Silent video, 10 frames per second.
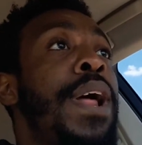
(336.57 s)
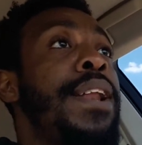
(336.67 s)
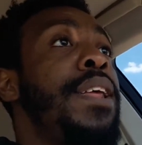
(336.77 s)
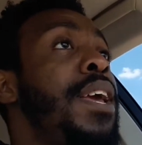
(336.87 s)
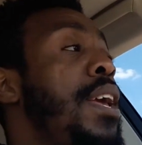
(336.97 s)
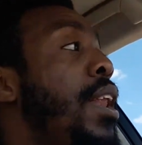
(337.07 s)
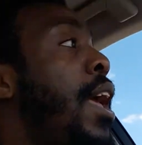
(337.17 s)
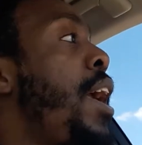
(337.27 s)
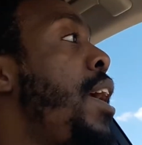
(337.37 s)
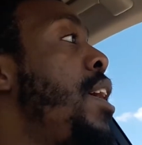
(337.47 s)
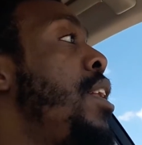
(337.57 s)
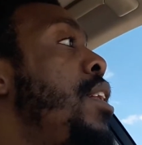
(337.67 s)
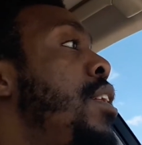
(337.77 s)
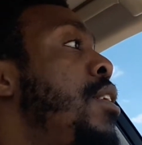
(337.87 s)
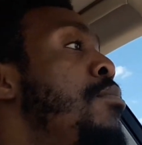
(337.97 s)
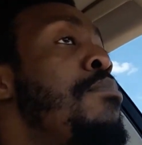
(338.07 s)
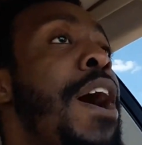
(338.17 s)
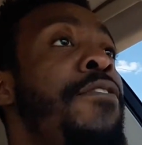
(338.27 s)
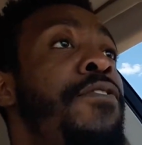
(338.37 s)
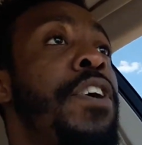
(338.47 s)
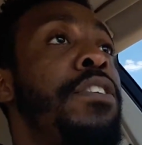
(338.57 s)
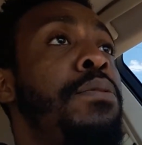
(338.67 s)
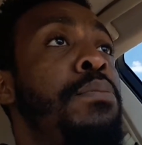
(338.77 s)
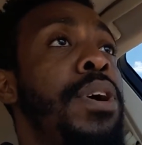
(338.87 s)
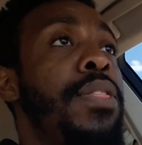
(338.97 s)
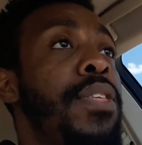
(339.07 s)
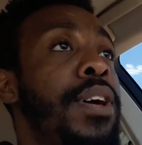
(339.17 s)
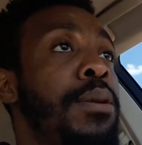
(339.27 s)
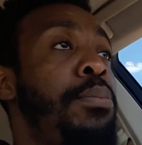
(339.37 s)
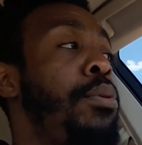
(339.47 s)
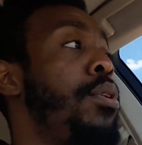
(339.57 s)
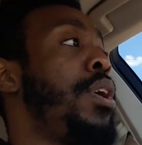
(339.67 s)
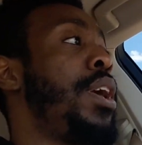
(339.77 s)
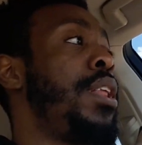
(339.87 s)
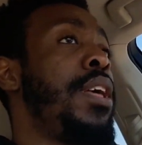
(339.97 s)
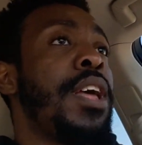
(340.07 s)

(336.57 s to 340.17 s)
I did. And my first month unemployed,